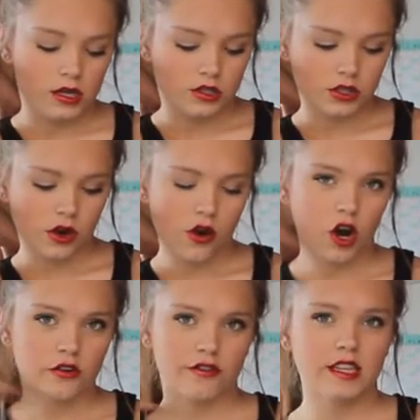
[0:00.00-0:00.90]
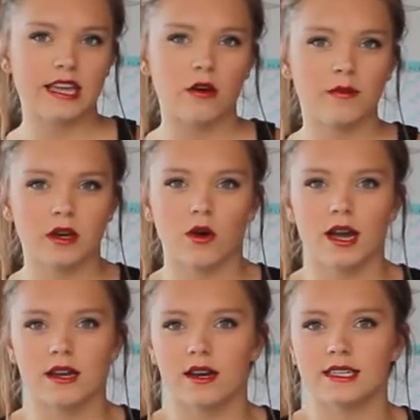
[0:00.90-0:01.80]
So hopefully that will be
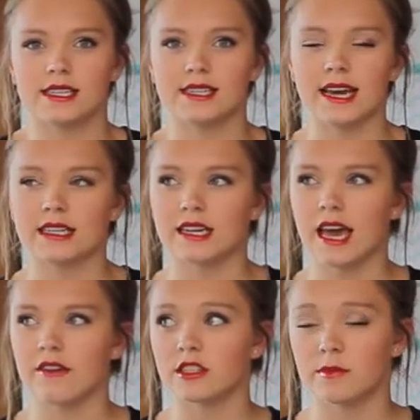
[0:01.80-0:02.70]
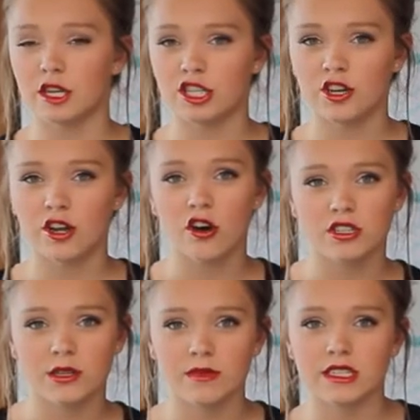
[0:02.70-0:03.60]
quite a nice snack to have, especially on a hot
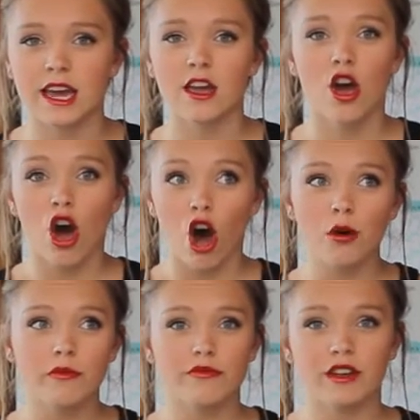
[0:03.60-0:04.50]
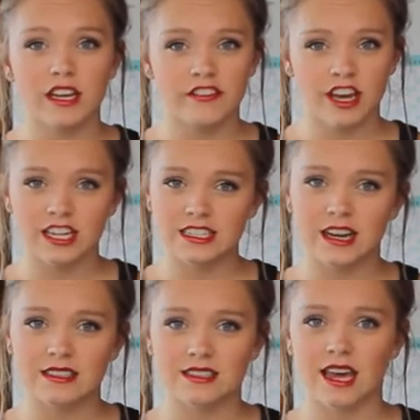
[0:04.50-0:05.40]
summer's day. Hopefully
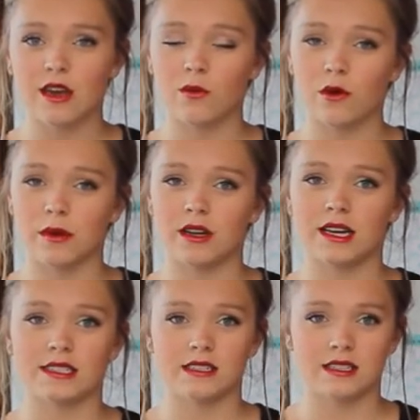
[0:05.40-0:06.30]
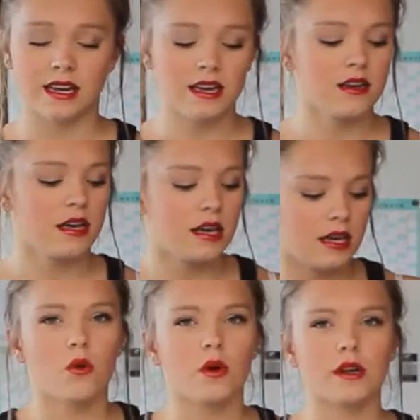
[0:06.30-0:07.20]
Valentine's Day will be nice and sunny.
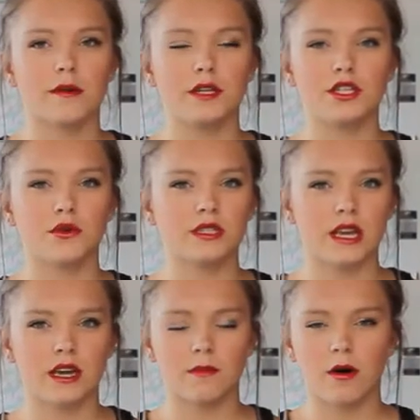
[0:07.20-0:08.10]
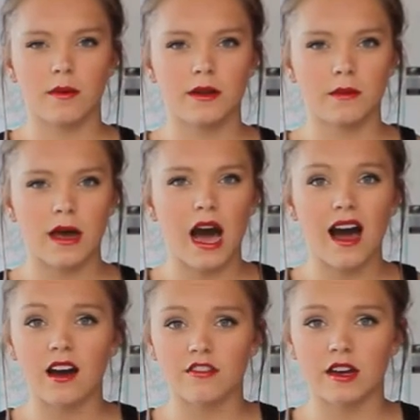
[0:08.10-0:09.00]
What I'm going to do is I'm going to pop in about
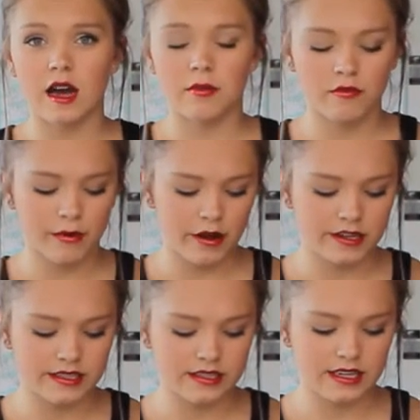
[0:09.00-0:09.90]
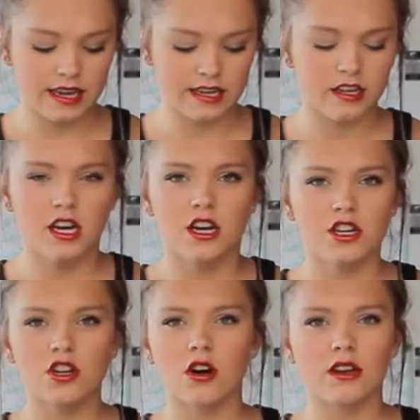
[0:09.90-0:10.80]
half a cup of berries into here.
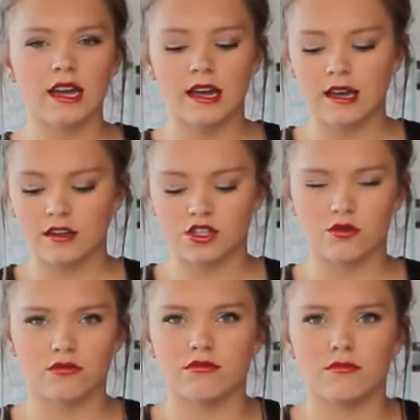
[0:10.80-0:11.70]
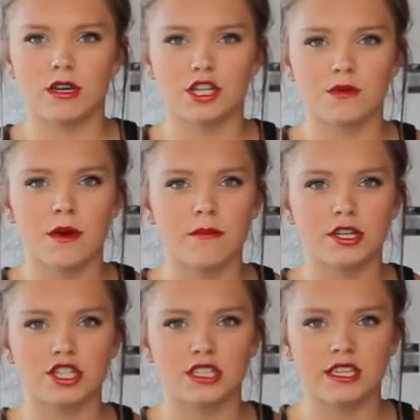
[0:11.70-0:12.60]
Not an actual measurement,
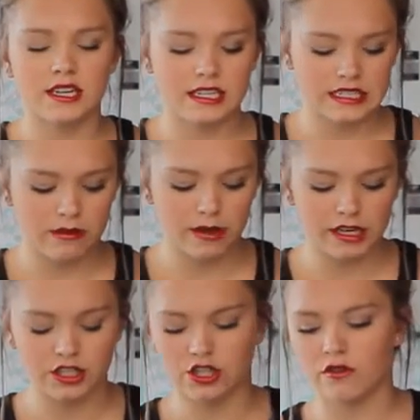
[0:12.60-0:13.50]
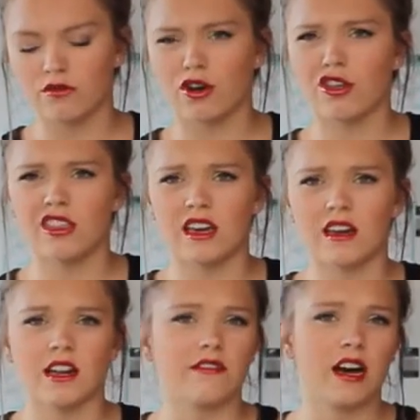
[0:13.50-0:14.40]
but just an estimation of what you think
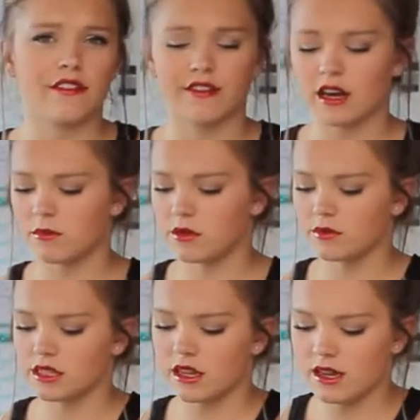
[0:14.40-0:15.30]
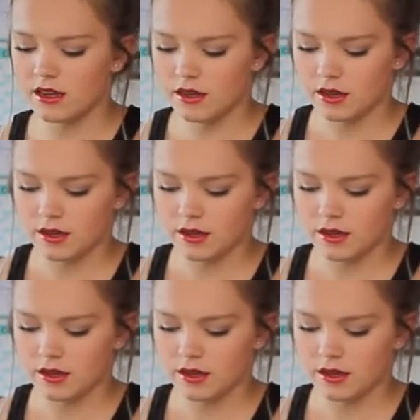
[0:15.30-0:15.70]
kind of half a cup looks like.